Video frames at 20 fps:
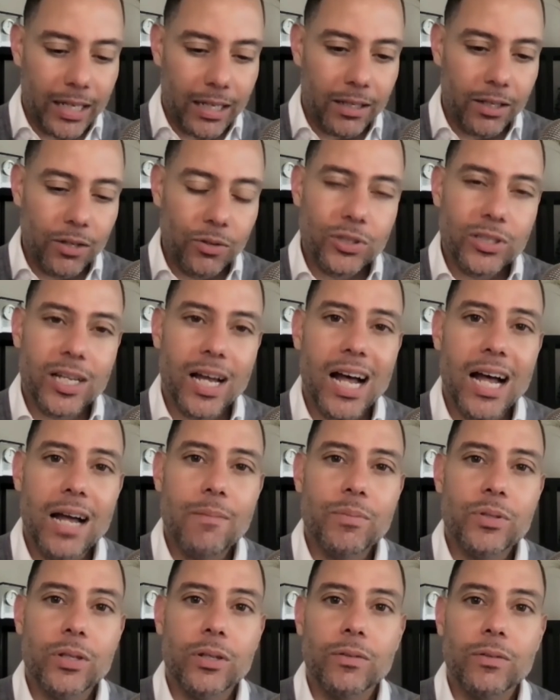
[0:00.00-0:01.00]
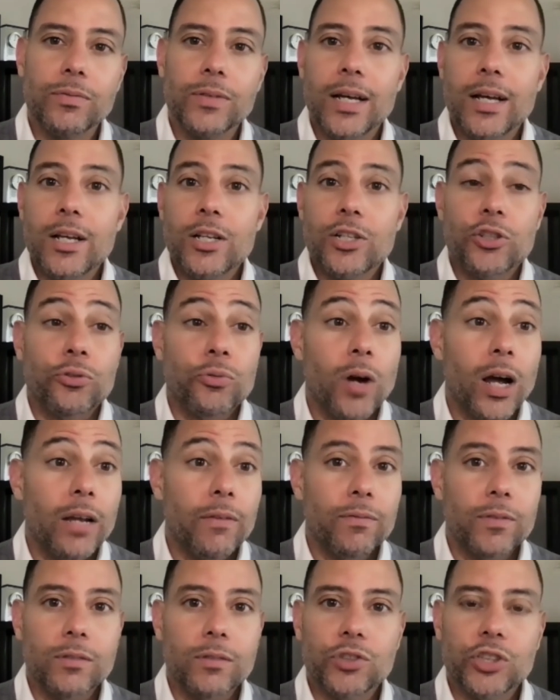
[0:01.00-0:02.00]
In those times of
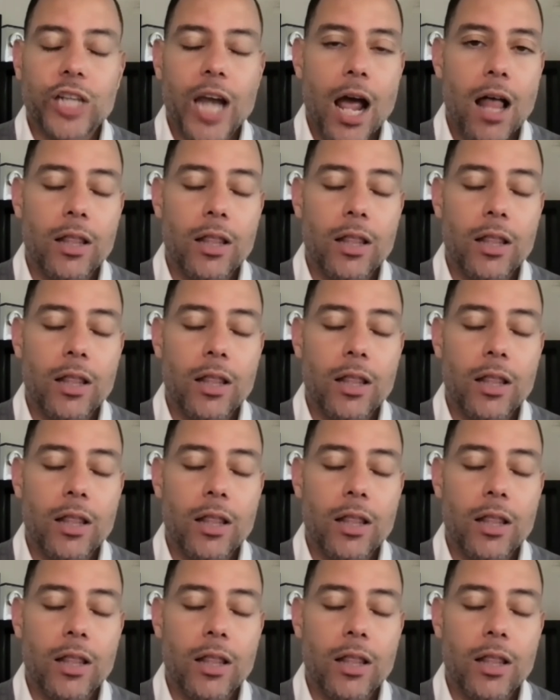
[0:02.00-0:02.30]
strife, of